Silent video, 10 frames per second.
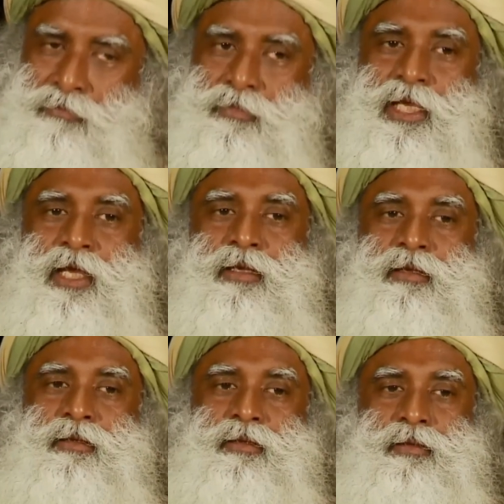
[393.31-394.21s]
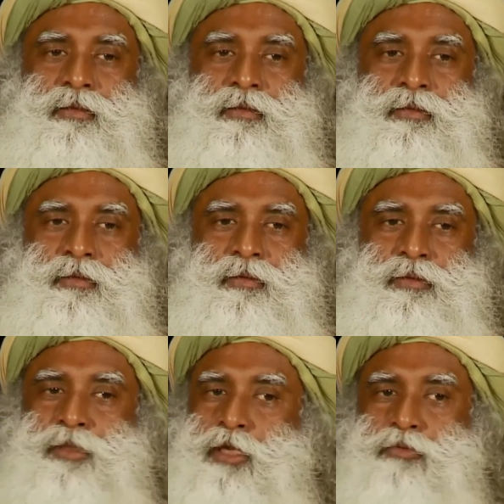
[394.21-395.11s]
then
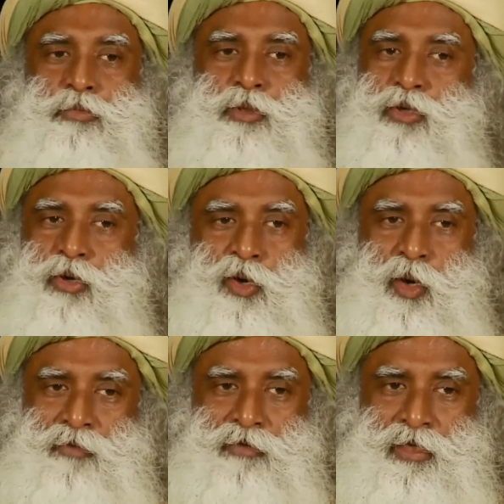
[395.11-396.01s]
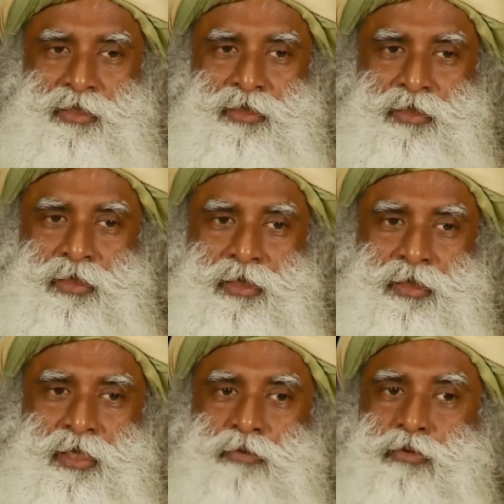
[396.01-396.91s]
there would be no conflict,
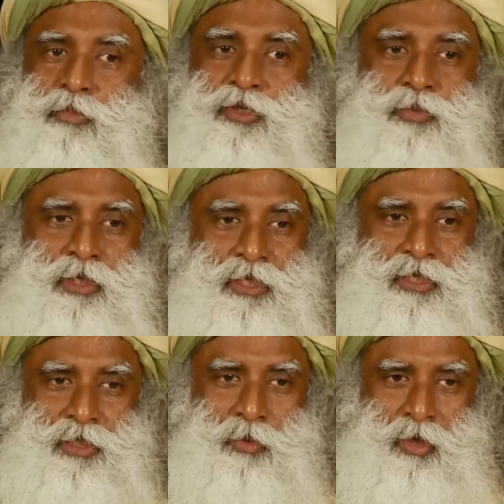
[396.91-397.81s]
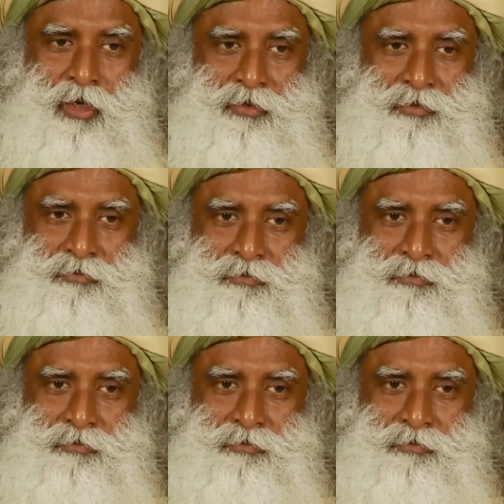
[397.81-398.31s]
there would be sweetness in the world.